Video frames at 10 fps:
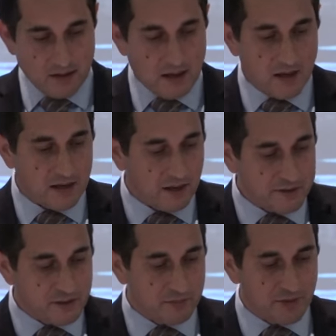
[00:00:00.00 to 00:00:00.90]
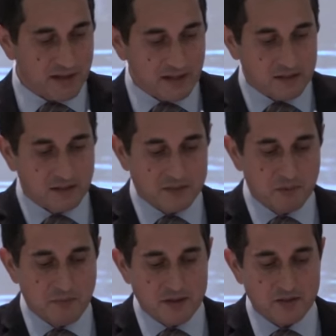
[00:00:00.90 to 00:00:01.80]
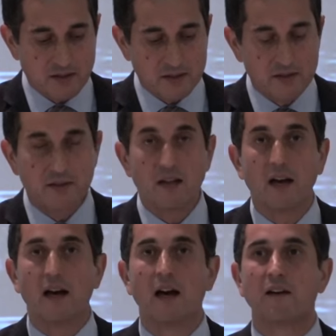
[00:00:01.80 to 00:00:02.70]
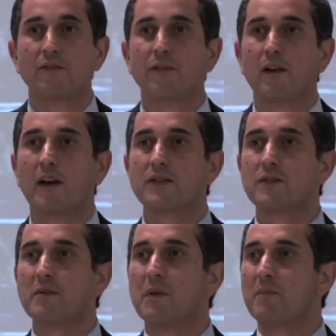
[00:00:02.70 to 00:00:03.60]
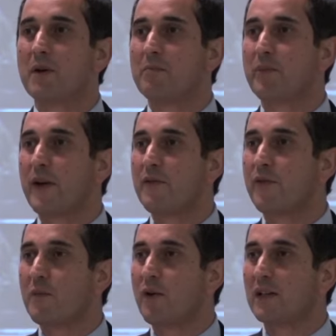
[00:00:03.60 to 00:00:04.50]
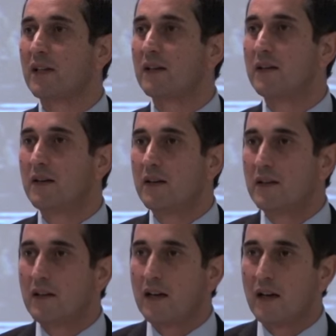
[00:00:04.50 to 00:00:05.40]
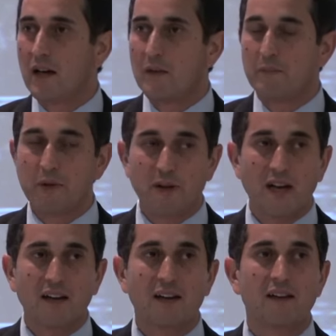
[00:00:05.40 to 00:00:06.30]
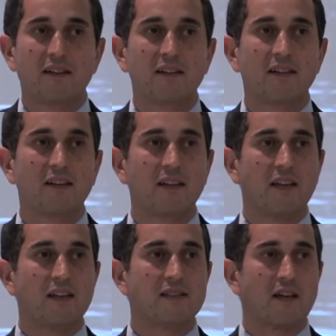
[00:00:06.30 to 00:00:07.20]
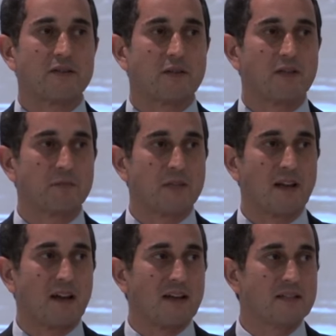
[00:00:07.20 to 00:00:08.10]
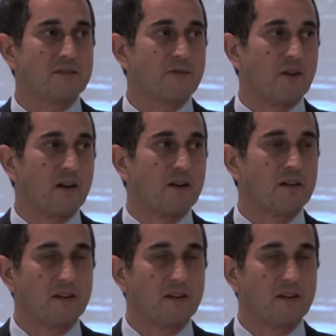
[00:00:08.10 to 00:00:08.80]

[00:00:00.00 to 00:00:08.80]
And also, brethren, it has been mentioned uh, for us to remember praying for Brother uh, Burak. He is also hospitalized for